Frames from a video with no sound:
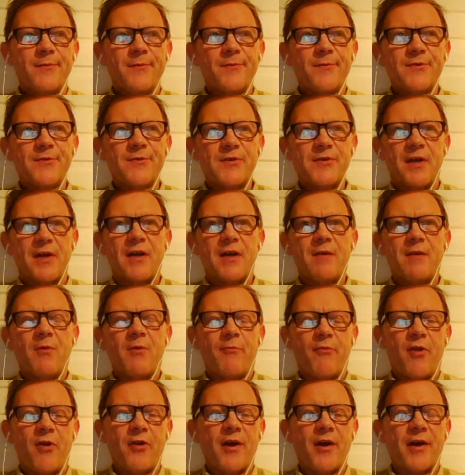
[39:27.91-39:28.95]
sustainable
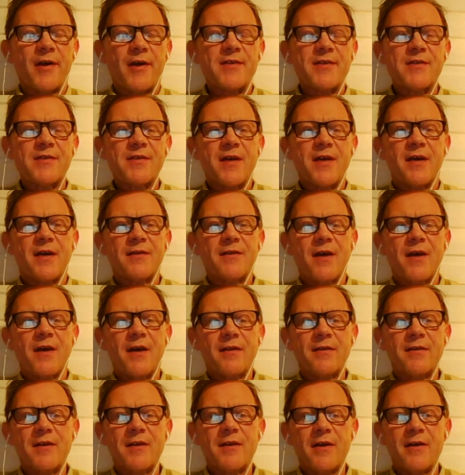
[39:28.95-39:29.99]
products and
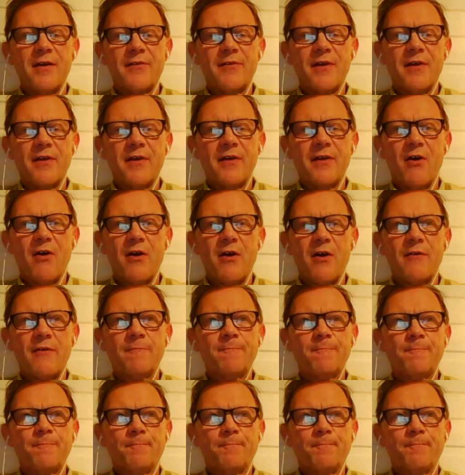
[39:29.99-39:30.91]
that are